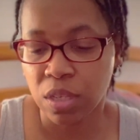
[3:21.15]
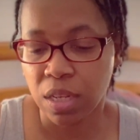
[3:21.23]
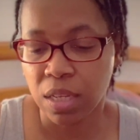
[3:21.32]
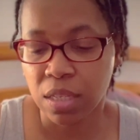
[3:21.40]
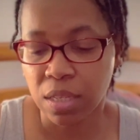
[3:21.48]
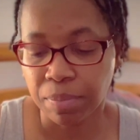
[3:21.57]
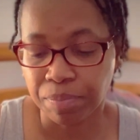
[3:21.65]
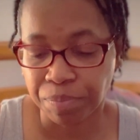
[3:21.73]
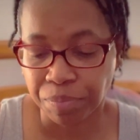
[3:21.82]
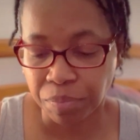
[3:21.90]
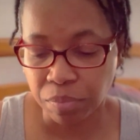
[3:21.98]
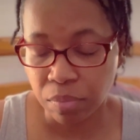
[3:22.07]
this,
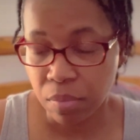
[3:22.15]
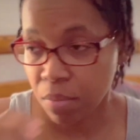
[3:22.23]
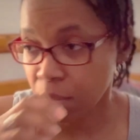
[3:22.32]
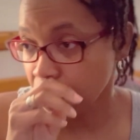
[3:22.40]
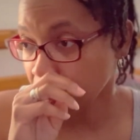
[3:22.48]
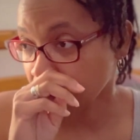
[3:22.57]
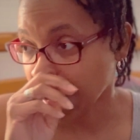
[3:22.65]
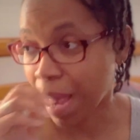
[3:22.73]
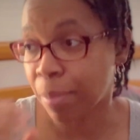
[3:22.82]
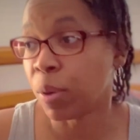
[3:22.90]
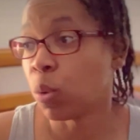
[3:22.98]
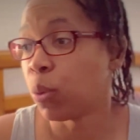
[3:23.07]
I
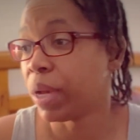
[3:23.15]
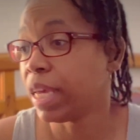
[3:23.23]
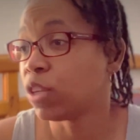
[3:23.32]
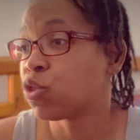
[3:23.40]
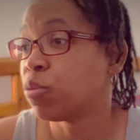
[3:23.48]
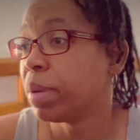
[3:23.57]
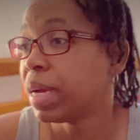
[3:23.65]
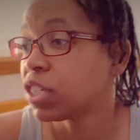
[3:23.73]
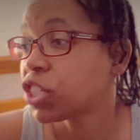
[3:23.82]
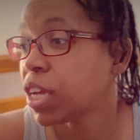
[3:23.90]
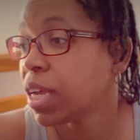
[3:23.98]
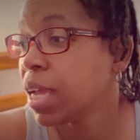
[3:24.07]
put way too much.